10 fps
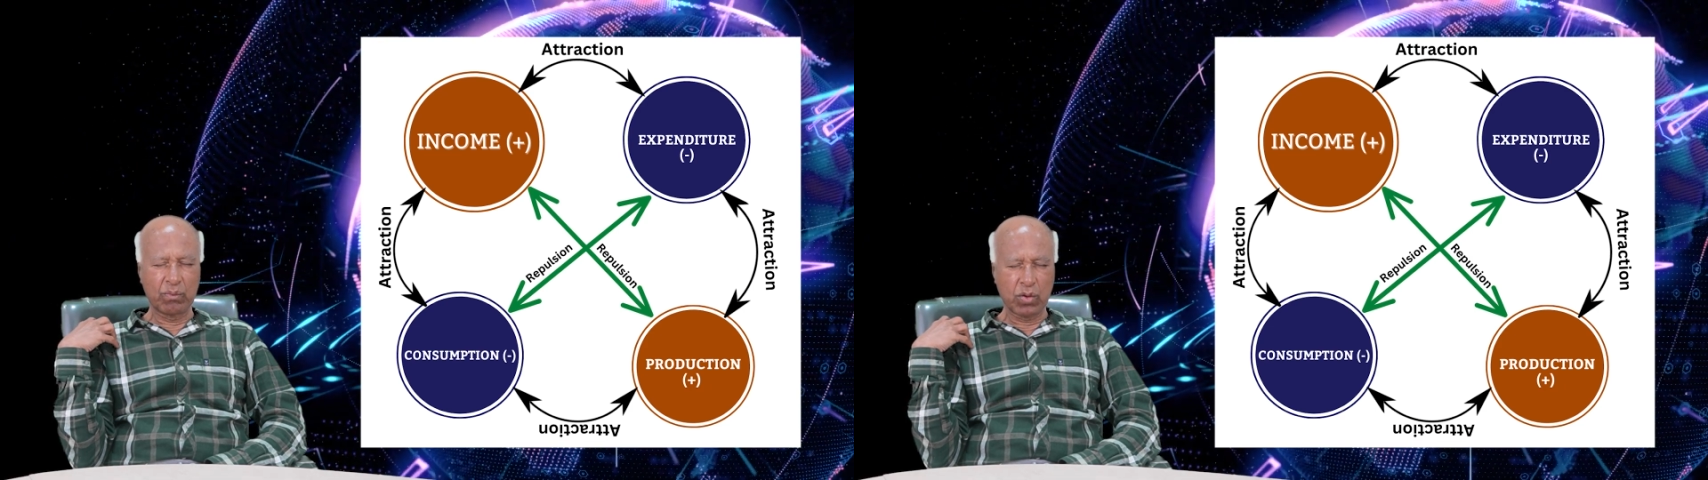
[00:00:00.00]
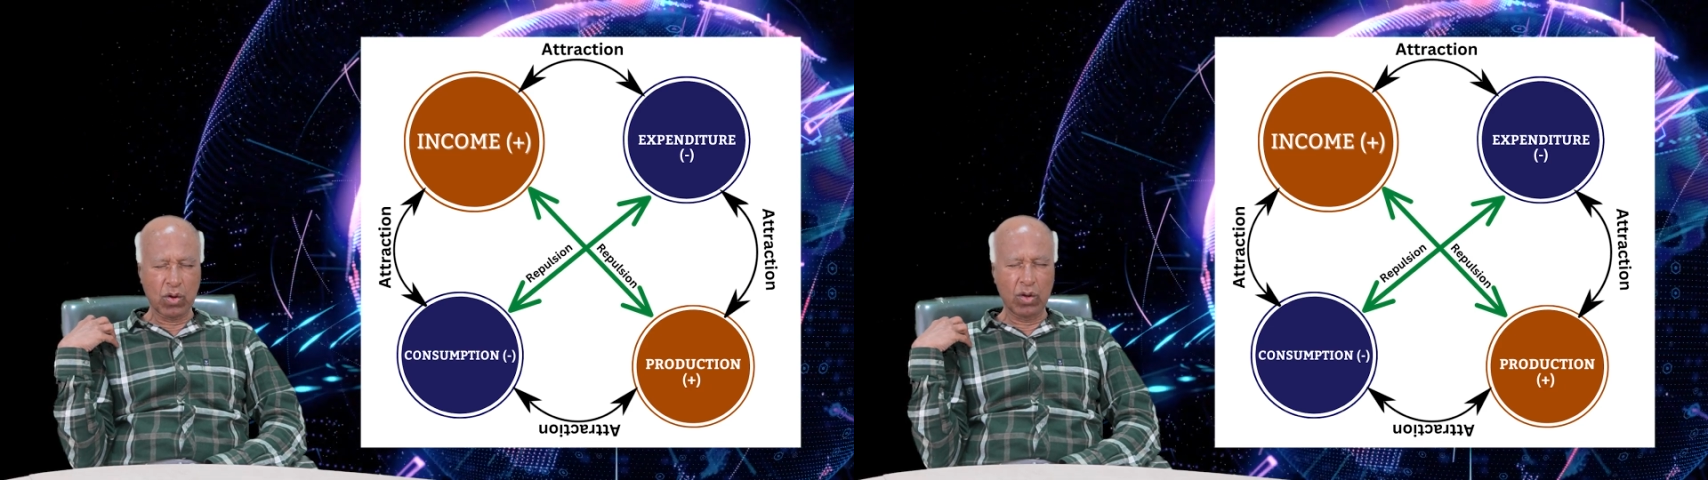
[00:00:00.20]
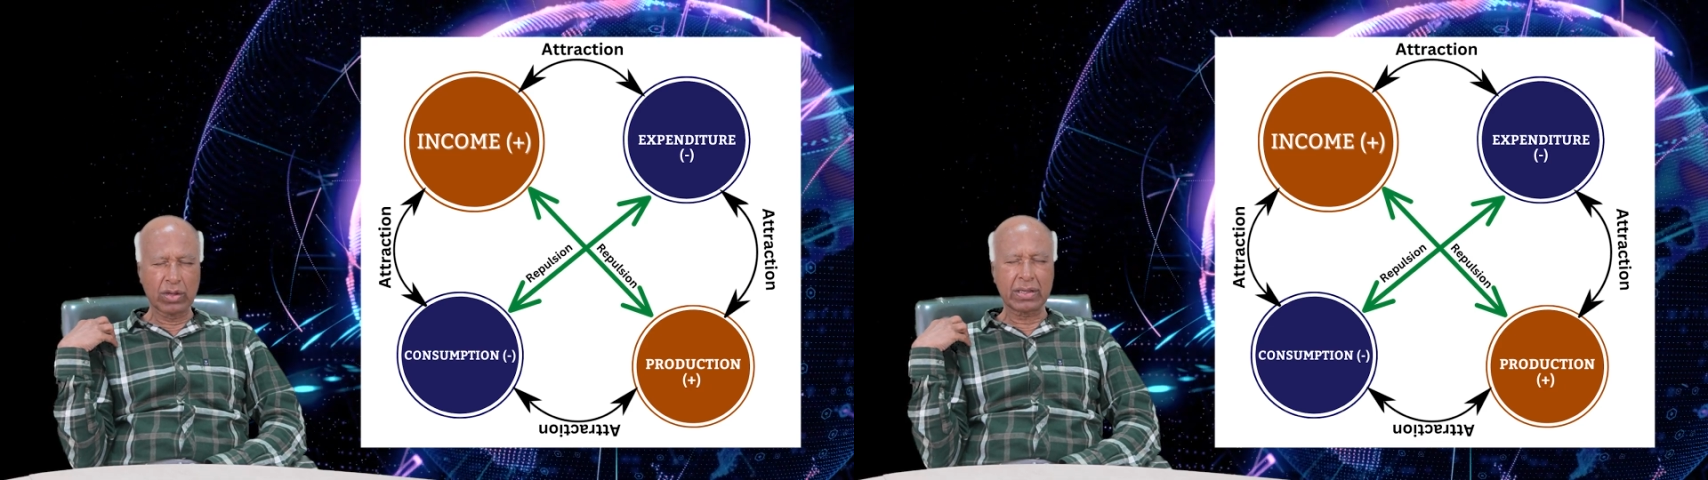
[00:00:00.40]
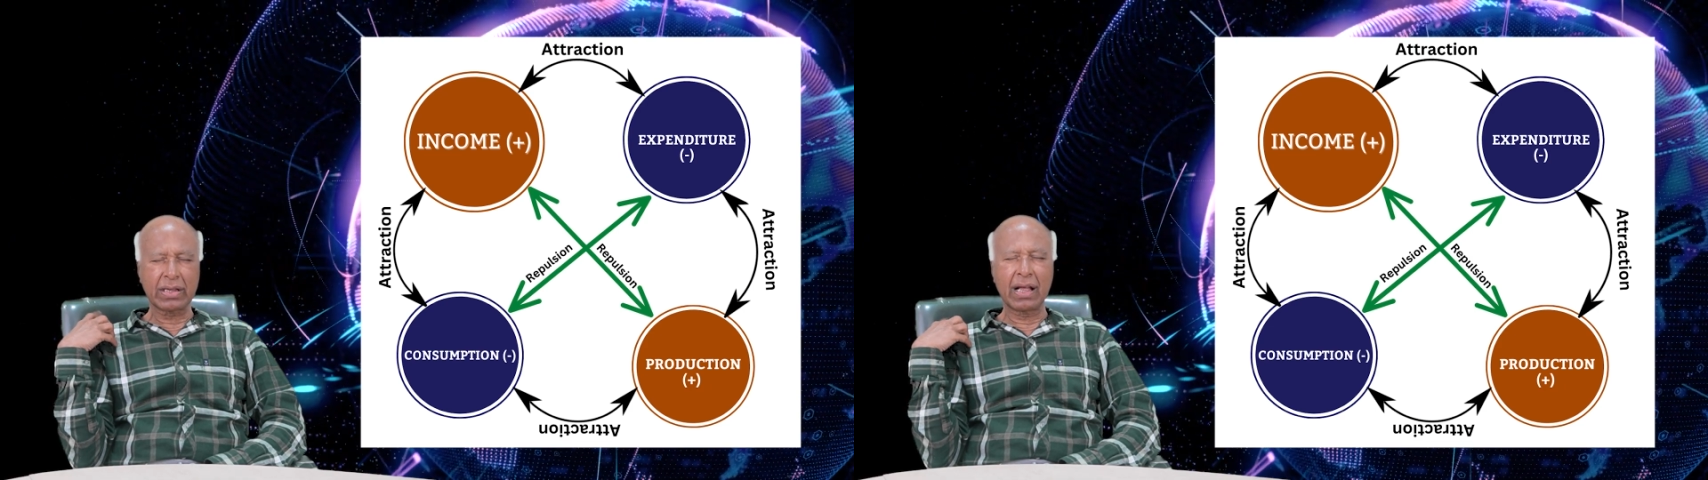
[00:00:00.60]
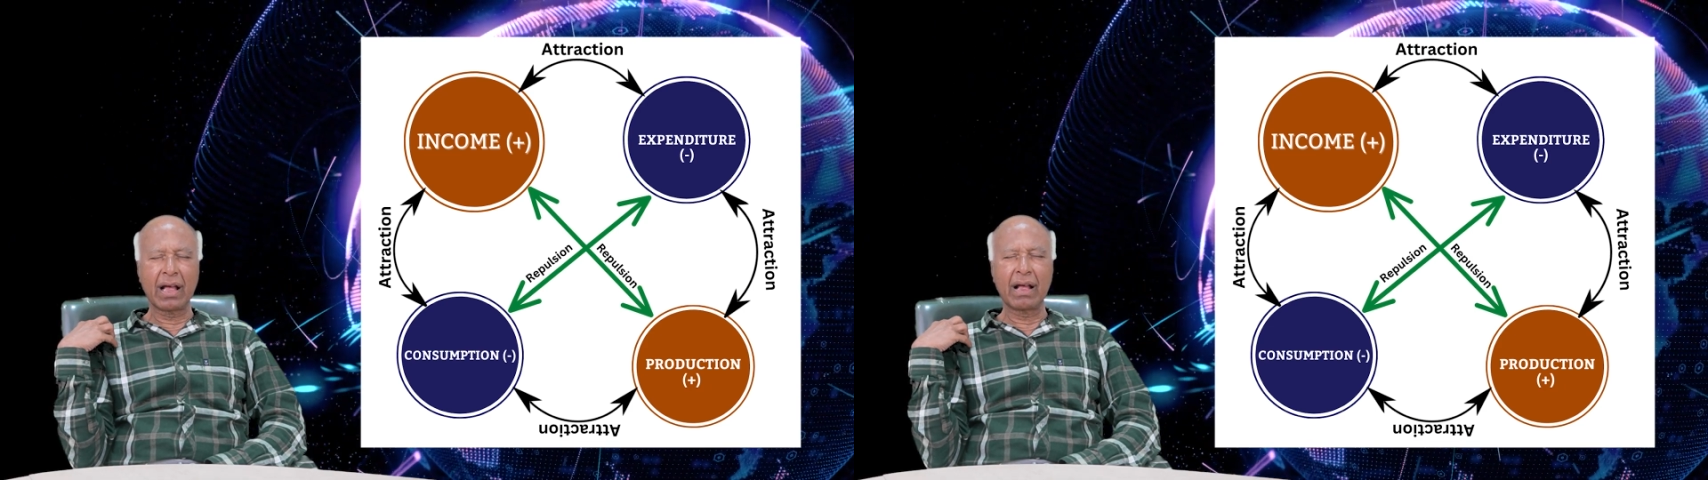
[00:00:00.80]

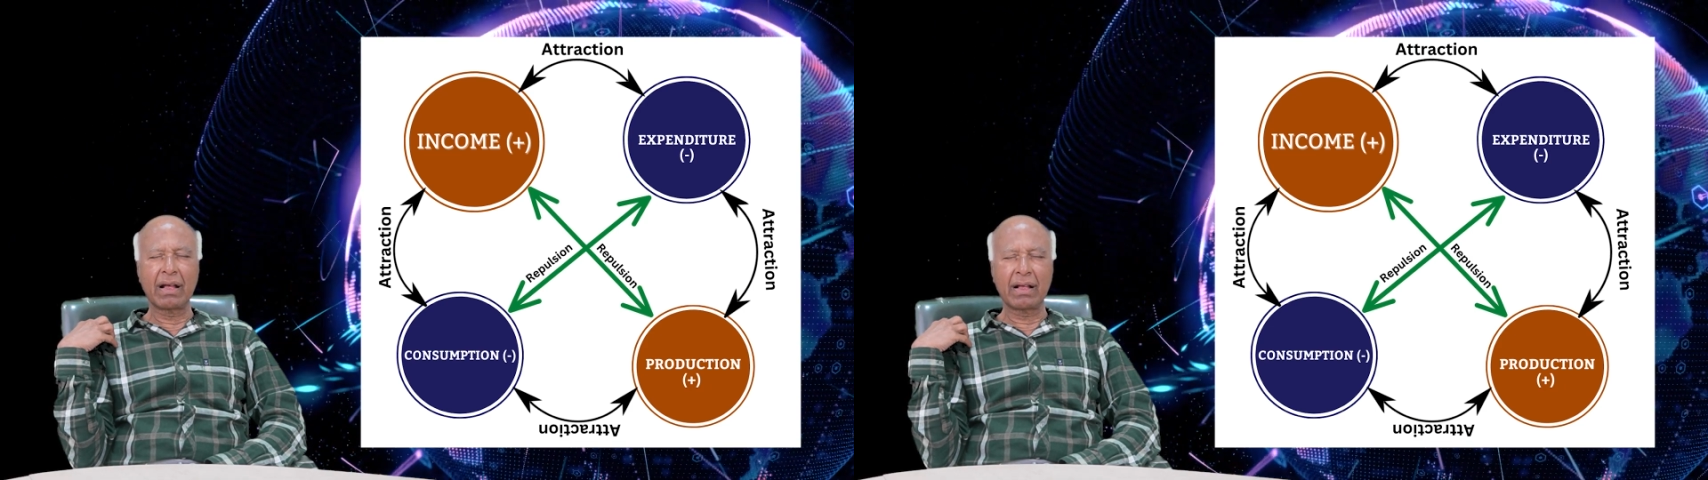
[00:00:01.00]
because